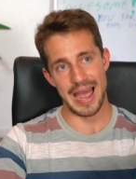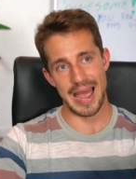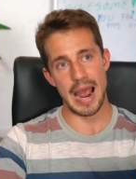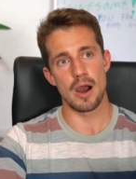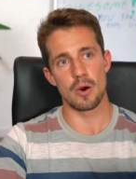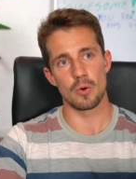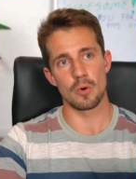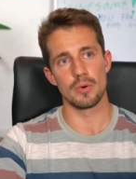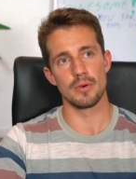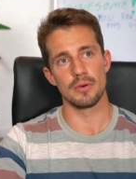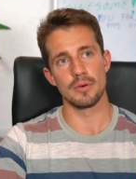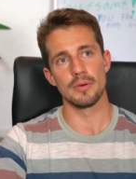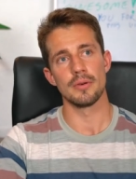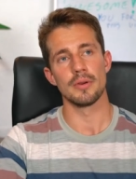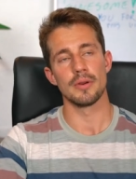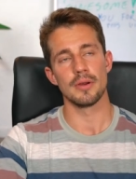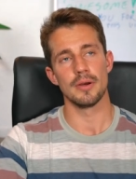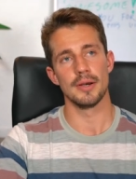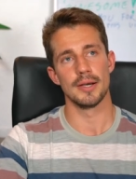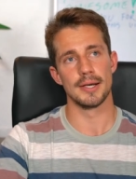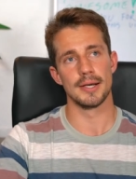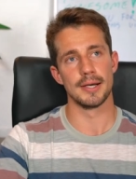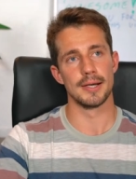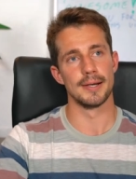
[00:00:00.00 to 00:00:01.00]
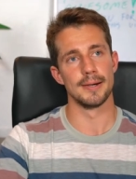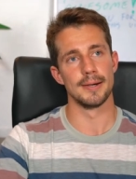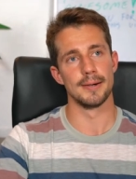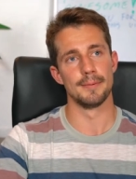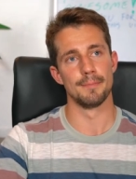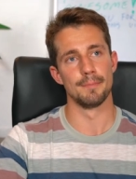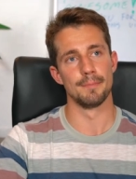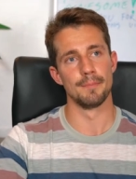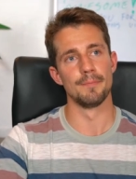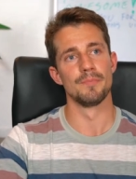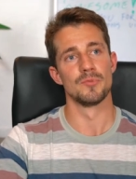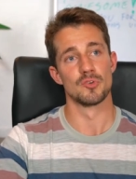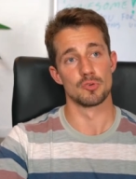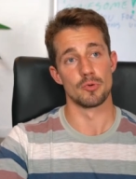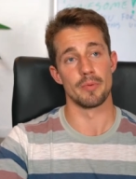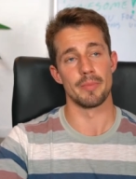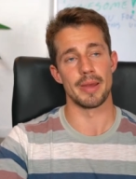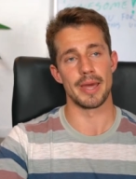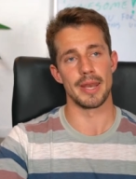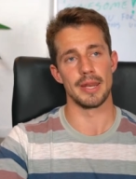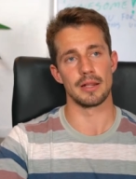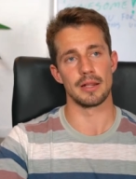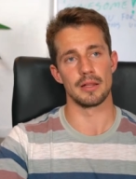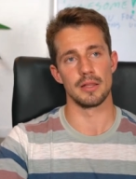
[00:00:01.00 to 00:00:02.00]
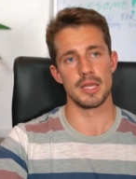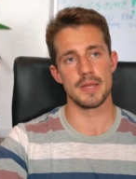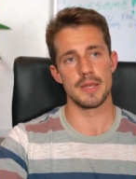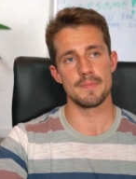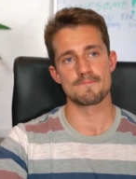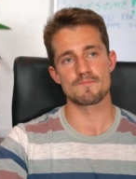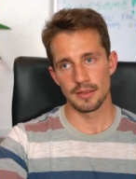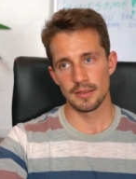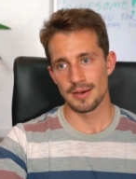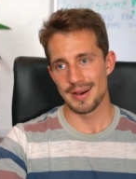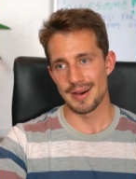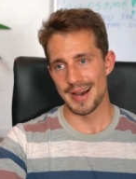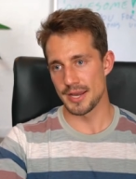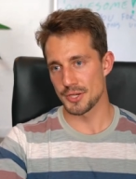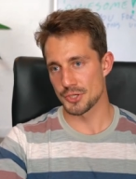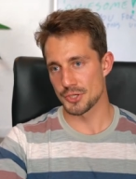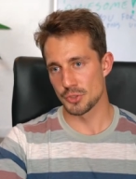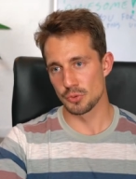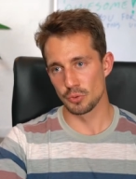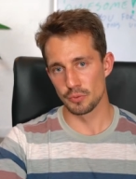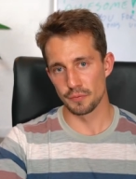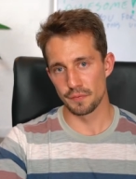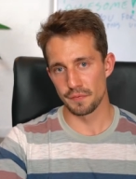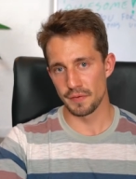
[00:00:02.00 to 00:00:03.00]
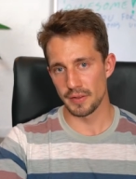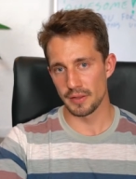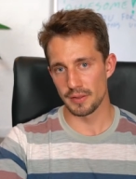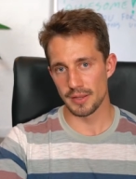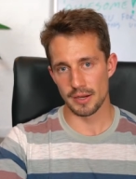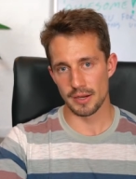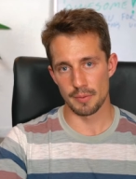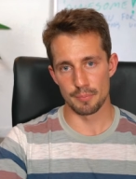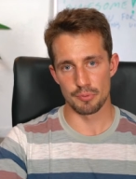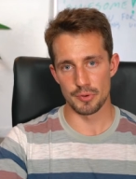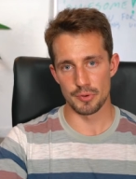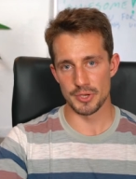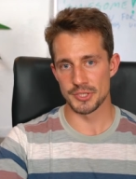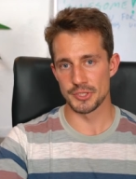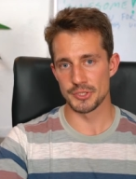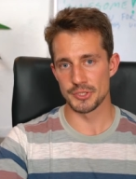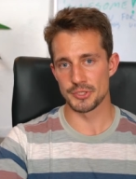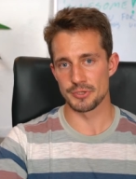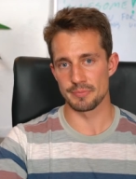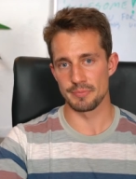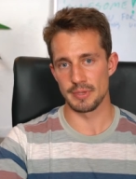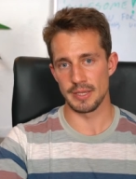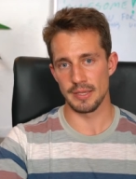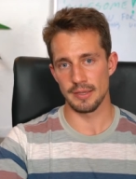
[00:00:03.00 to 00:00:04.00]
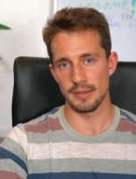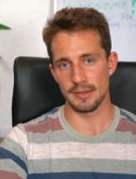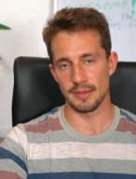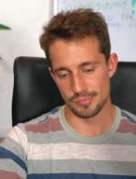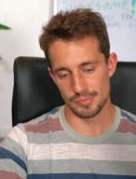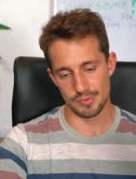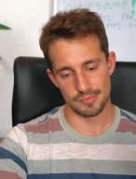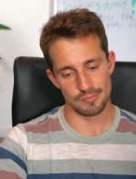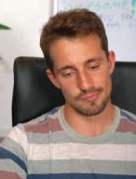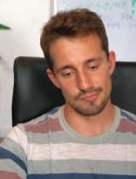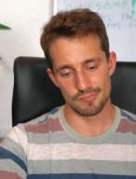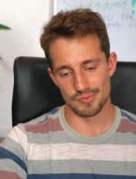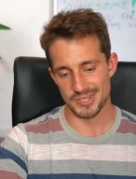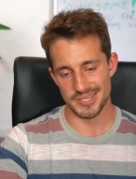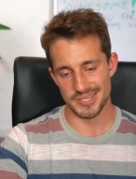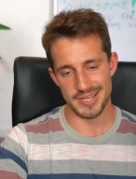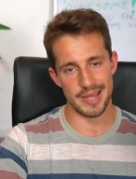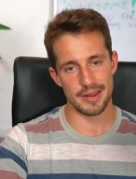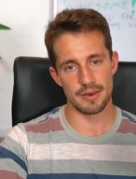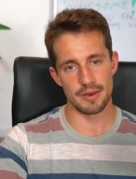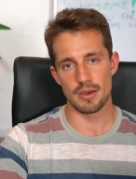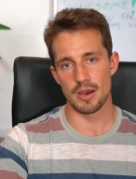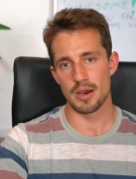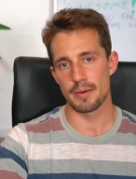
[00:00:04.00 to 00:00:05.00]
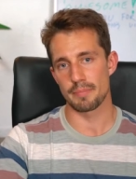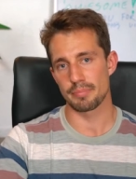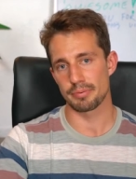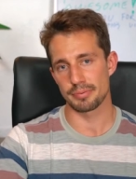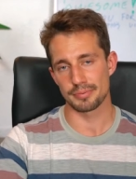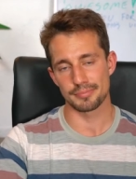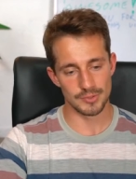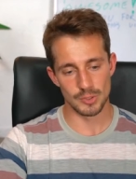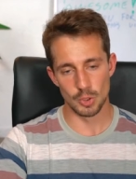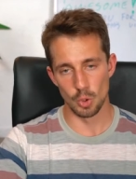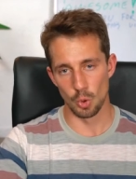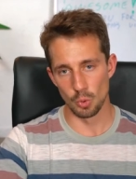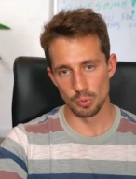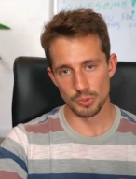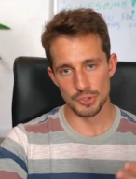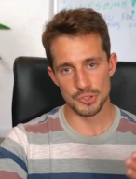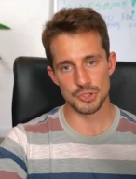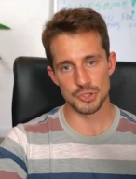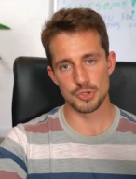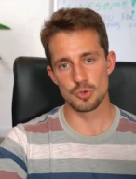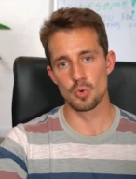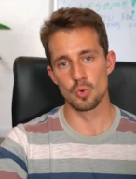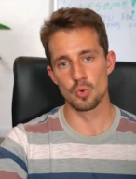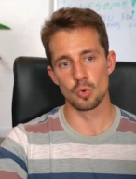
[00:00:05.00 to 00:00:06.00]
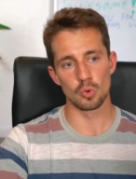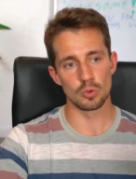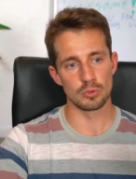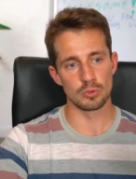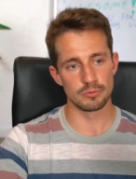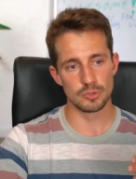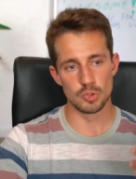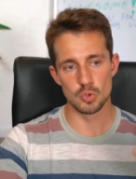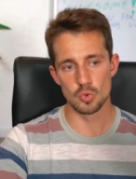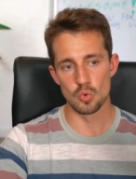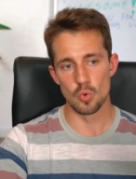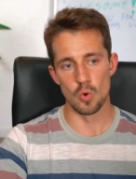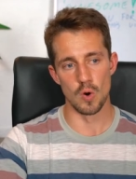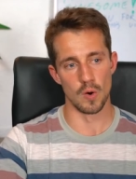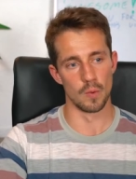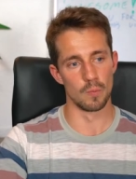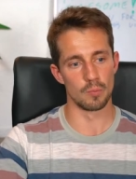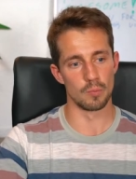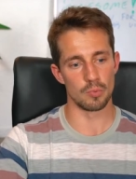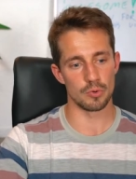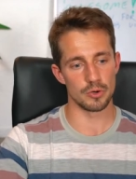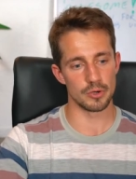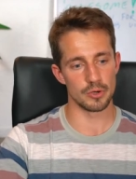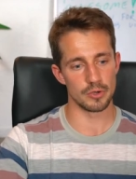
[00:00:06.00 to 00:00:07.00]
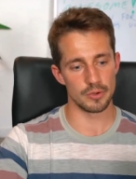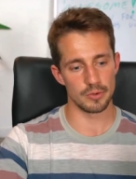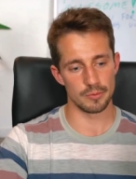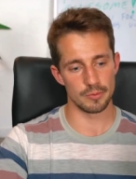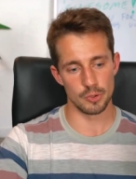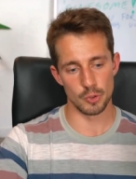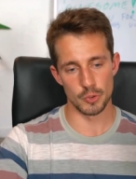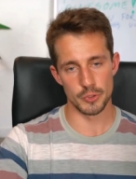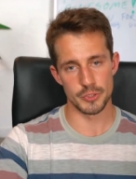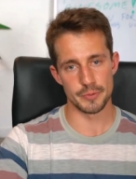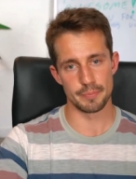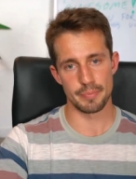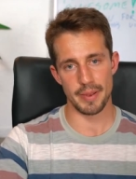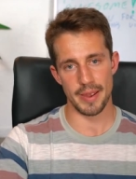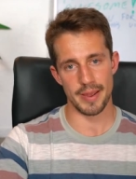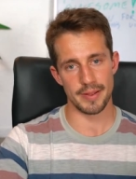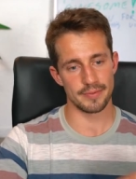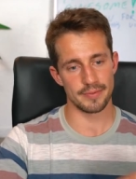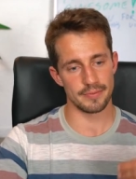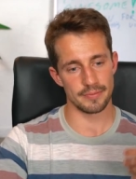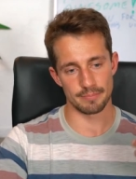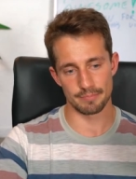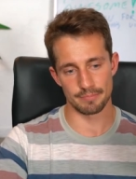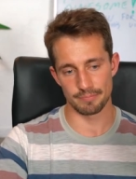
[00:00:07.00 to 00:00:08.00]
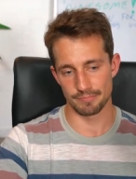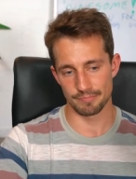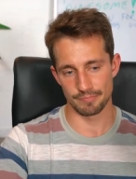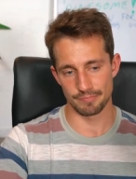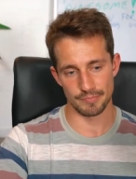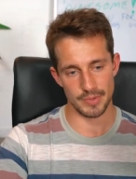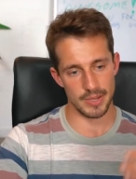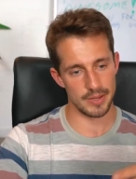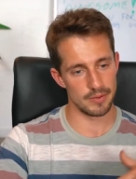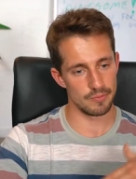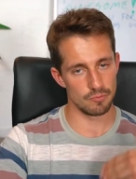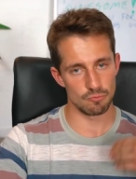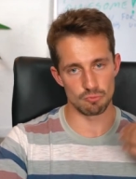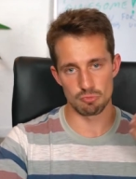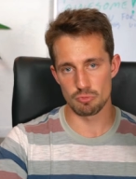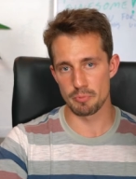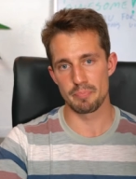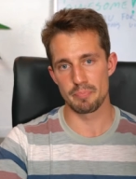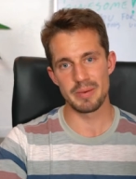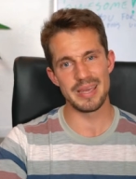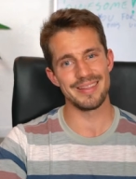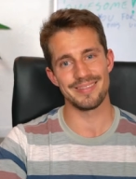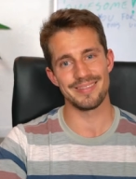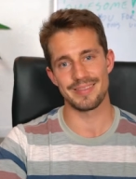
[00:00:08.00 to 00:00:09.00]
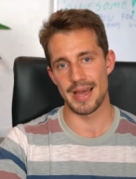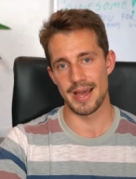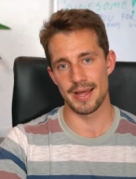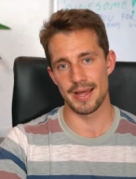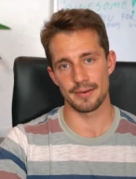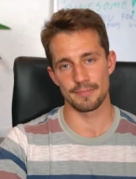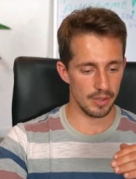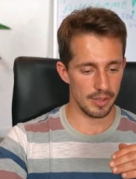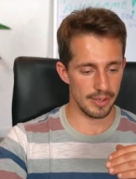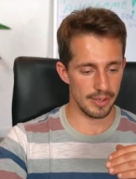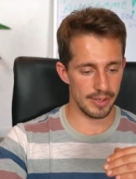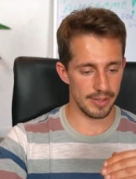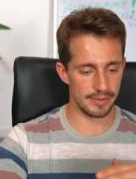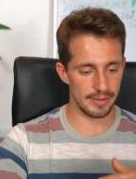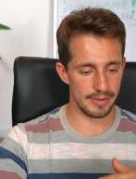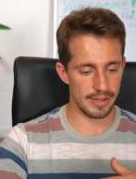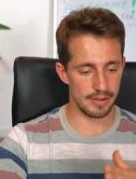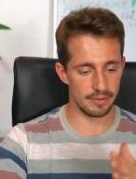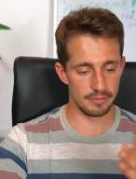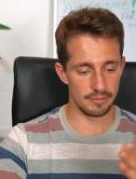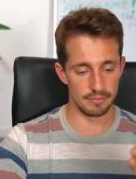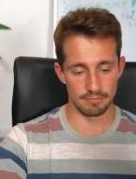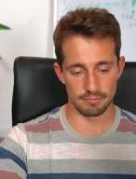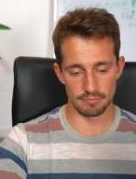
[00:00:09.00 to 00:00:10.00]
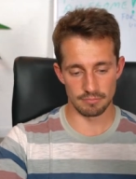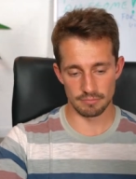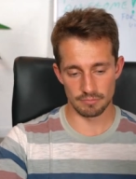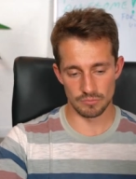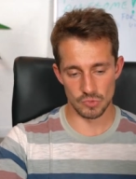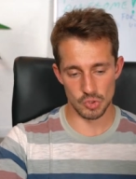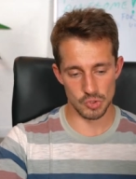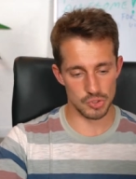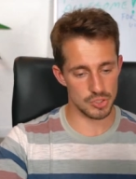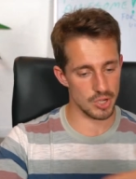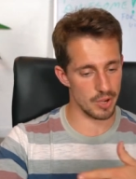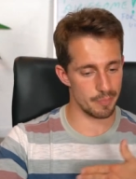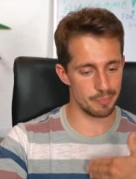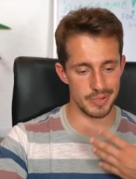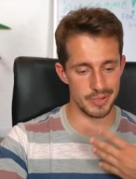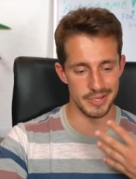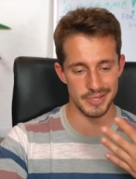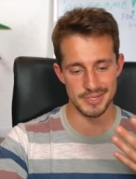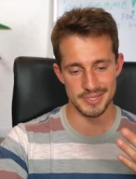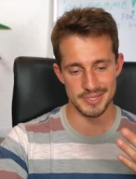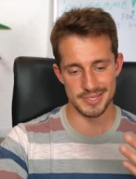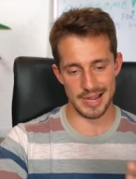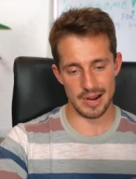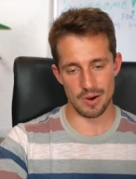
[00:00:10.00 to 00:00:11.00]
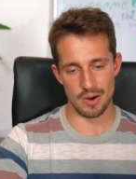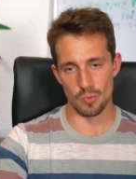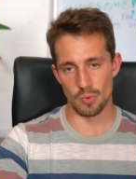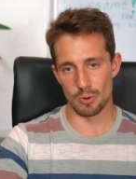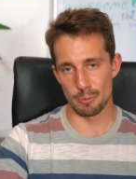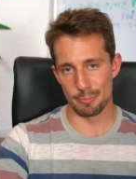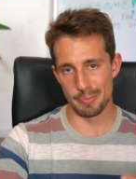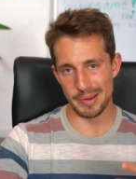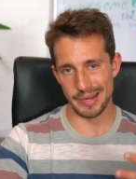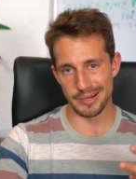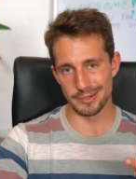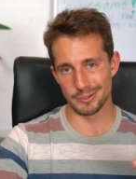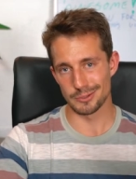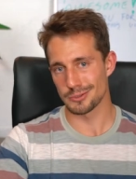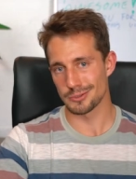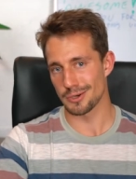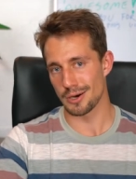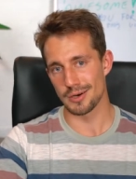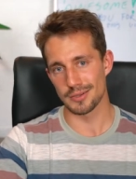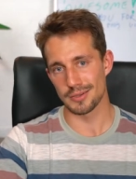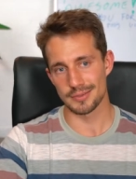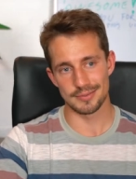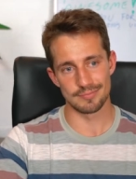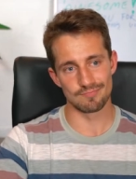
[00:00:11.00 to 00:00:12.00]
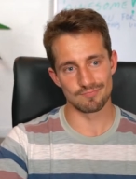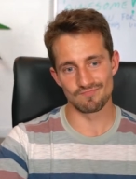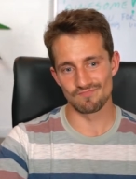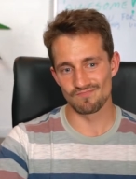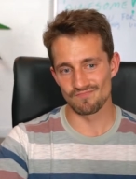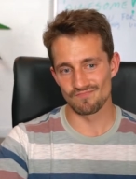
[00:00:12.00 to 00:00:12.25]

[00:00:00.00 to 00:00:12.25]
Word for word: down um, dramatically. High school felt like a prison to me. Stand up, go to school, do homework, go to bed, and repeat that. And then the topics that were being taught